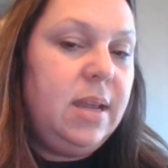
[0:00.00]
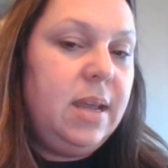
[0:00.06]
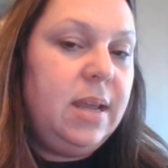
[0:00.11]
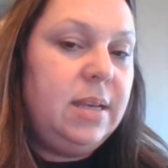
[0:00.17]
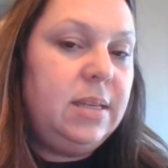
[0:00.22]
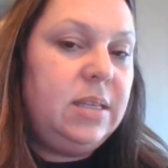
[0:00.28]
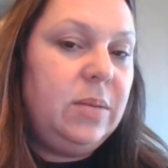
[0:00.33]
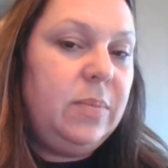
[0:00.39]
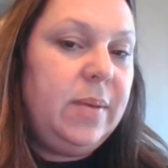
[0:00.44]

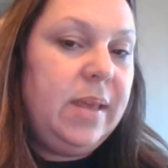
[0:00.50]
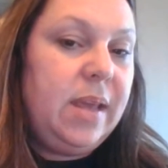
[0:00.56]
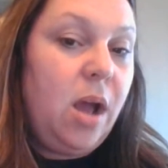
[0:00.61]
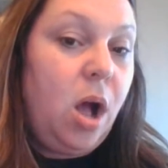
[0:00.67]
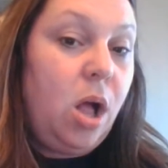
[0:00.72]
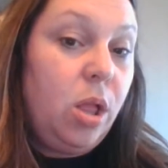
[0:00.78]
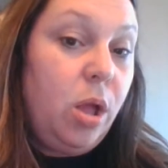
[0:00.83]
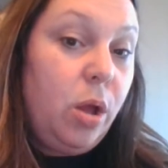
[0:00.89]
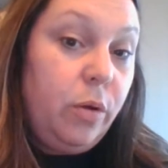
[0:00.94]
it to be
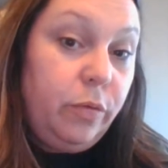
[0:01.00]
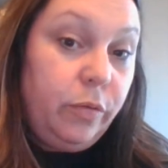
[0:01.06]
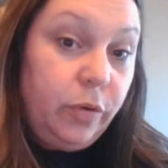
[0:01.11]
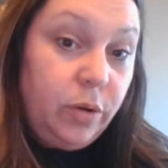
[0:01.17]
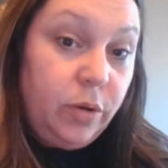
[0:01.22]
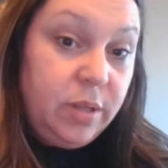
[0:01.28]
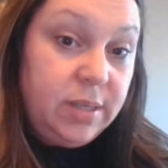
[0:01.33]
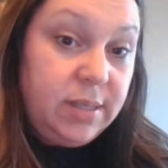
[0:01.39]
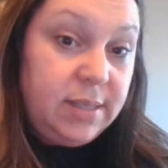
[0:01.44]
all
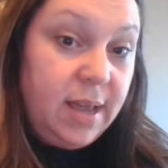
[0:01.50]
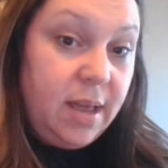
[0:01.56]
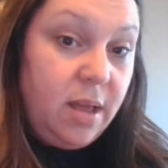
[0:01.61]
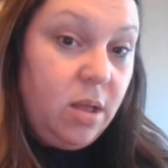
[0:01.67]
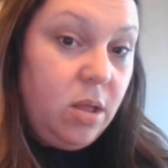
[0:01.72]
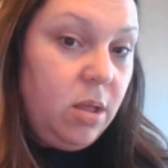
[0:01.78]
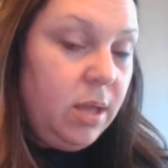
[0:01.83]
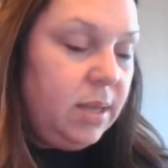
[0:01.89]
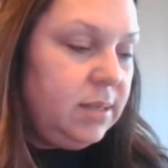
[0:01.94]
over the
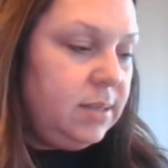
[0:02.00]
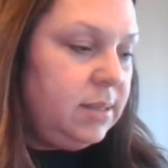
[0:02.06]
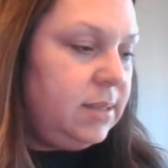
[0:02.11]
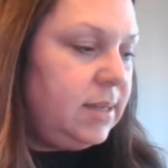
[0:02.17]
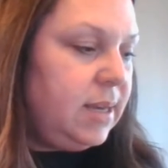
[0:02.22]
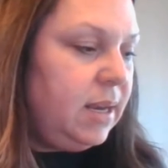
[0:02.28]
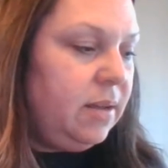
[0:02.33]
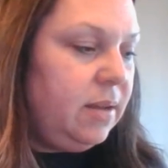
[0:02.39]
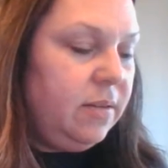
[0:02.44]
cell
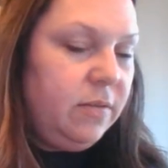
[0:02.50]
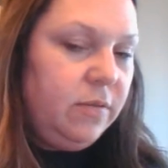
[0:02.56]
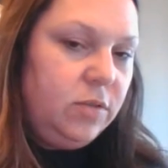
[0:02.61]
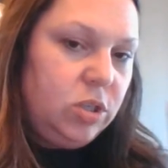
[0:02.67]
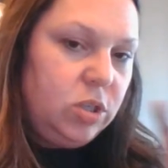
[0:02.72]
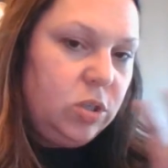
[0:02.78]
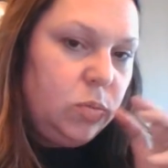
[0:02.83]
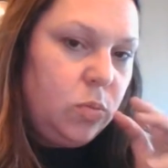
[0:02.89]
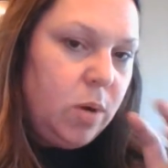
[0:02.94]
instead of
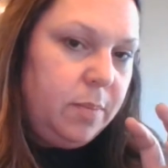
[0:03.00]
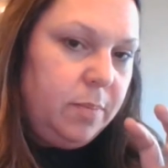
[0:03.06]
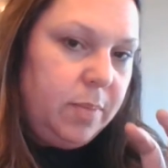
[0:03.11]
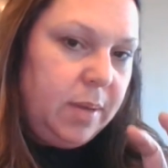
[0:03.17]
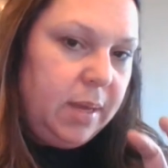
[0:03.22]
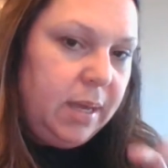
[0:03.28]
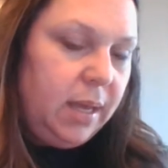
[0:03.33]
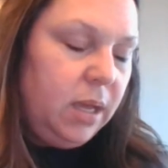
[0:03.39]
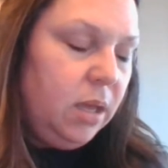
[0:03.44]
just one
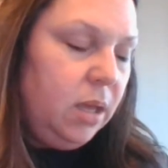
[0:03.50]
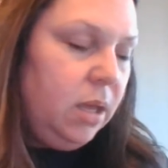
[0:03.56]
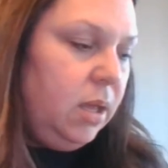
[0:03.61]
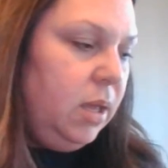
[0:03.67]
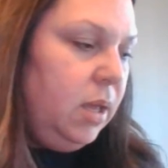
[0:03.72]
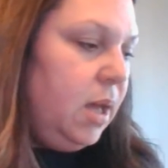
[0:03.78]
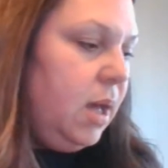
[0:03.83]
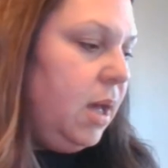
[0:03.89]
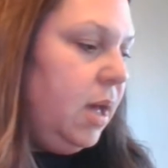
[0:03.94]
big
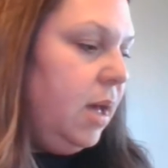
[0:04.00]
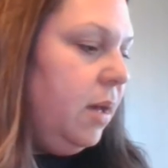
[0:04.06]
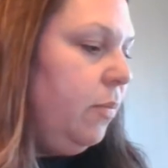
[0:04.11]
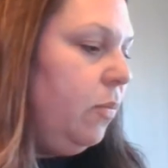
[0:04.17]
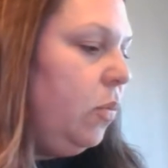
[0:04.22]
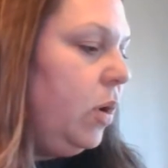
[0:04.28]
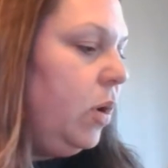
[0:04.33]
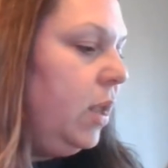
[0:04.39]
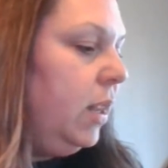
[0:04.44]

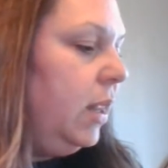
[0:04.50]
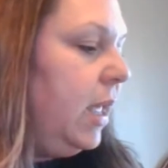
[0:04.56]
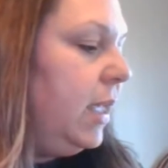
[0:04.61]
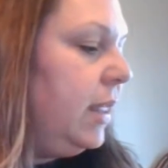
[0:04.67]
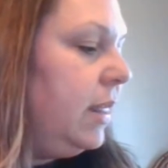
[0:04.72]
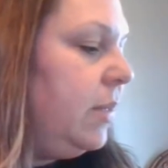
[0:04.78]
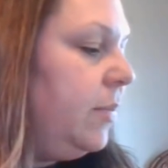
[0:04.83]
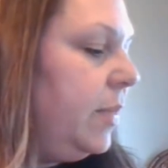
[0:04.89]
one like the